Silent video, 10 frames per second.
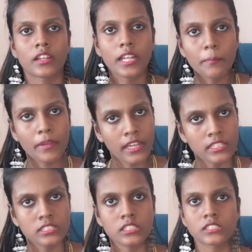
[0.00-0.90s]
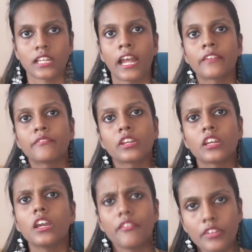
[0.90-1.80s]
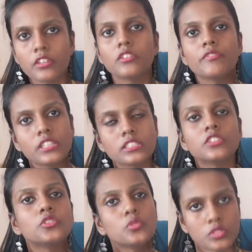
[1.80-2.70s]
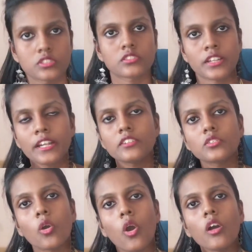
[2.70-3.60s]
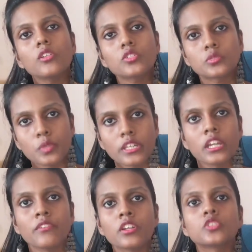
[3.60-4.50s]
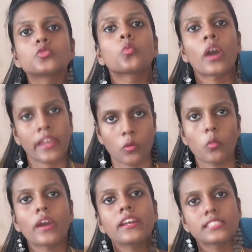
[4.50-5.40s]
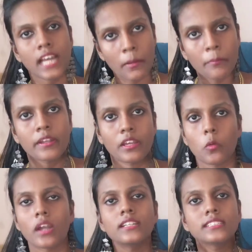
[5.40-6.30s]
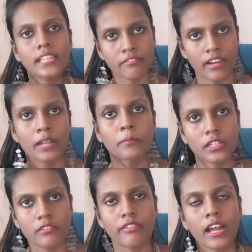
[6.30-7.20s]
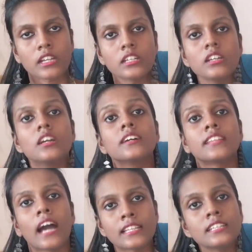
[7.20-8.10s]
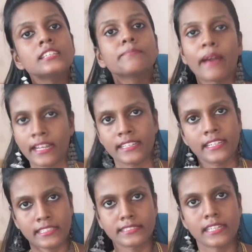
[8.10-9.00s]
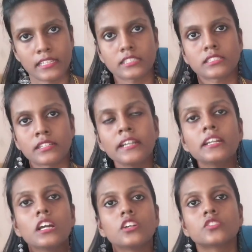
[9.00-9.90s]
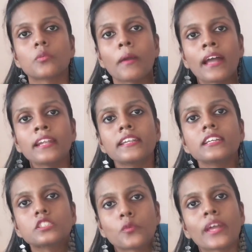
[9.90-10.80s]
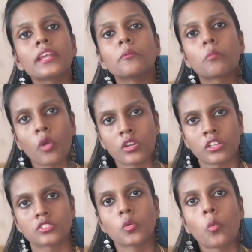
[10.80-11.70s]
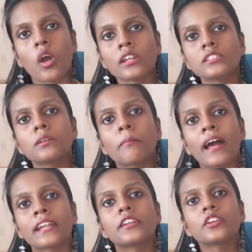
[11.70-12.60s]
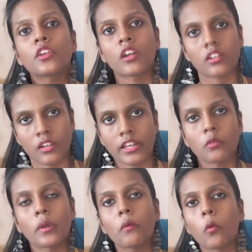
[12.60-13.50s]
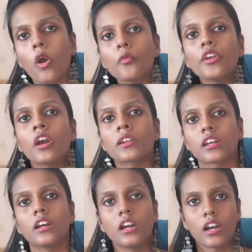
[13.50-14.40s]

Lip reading: rape cases, and we see newses, right? So all those behavior is why it's happening. One is environmental factor, the other is parenting styles, right? So parenting is very important. So what is the parenting you are like, how you are